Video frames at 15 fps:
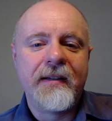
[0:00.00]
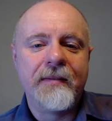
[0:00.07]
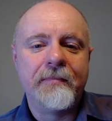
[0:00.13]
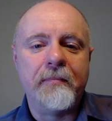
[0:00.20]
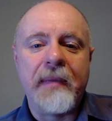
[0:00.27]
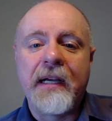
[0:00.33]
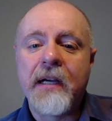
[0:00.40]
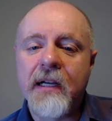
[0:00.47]

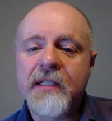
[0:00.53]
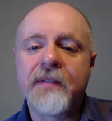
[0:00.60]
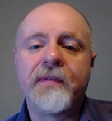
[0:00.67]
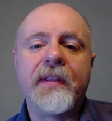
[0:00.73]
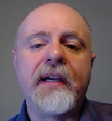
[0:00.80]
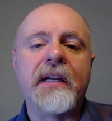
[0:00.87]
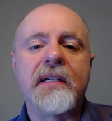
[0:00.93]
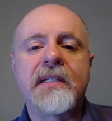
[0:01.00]
because of
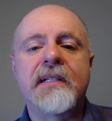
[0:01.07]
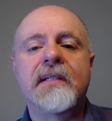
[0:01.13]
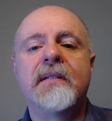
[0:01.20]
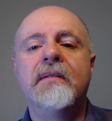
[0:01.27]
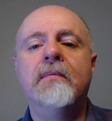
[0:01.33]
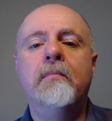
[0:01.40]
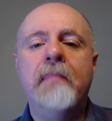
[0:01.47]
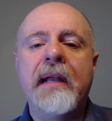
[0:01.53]
this,
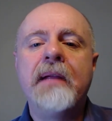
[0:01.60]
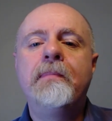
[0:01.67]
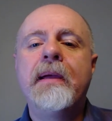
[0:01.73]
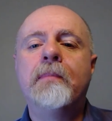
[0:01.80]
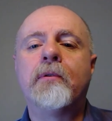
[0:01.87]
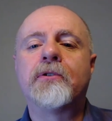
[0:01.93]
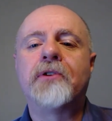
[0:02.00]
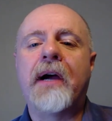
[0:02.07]
many
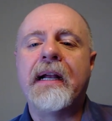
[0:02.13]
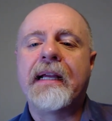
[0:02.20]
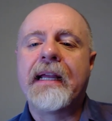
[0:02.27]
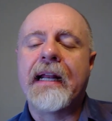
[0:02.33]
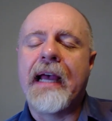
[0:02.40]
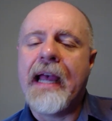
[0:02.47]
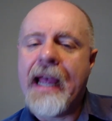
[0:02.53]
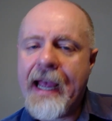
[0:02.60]
people try to get
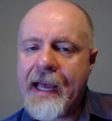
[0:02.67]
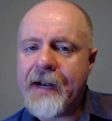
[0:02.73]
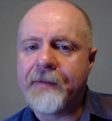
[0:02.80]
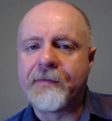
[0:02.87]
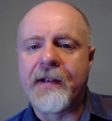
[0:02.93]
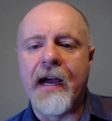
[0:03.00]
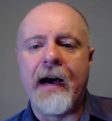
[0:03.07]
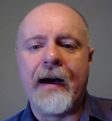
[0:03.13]
ahead
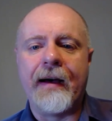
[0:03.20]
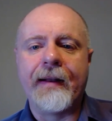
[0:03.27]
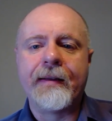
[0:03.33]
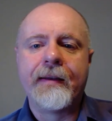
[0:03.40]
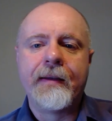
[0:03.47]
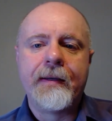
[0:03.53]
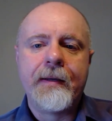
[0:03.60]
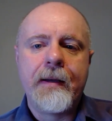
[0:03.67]
of God
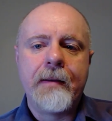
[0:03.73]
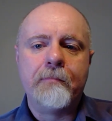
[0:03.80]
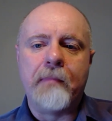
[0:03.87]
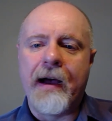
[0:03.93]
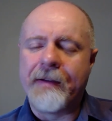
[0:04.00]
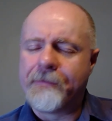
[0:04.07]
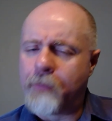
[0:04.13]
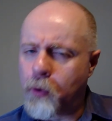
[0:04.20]

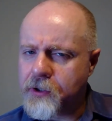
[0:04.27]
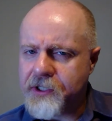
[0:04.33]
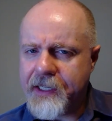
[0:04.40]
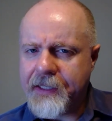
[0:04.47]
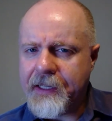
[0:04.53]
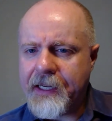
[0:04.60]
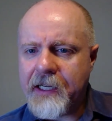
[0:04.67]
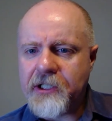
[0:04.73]
by
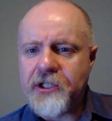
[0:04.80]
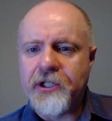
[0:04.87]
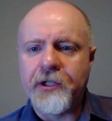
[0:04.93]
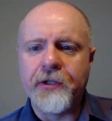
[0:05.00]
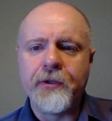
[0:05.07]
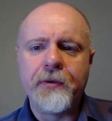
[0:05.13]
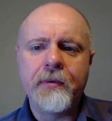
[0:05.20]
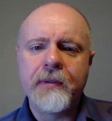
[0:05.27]
forcing the
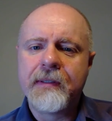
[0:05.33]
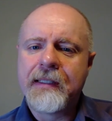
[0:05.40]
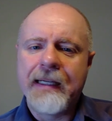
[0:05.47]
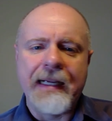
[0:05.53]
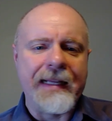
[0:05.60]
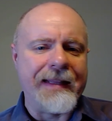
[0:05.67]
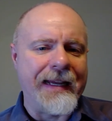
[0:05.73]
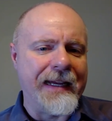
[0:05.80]
issue
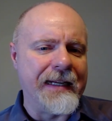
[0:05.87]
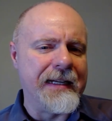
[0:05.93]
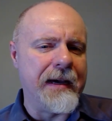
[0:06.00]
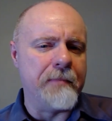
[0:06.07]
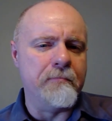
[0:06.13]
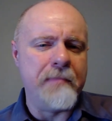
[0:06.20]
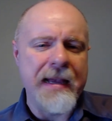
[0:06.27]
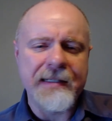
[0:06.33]
and they end
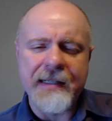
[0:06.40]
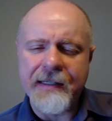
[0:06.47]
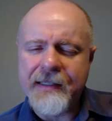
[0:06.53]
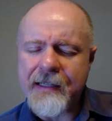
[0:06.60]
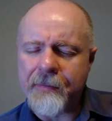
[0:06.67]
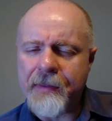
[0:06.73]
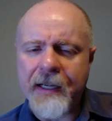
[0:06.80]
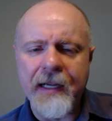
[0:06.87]
up messing
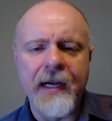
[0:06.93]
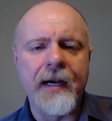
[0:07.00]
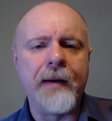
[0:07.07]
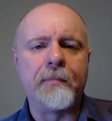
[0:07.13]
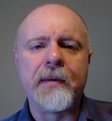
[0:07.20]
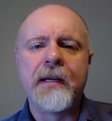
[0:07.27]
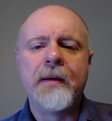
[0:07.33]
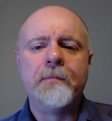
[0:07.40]
something
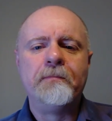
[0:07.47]
up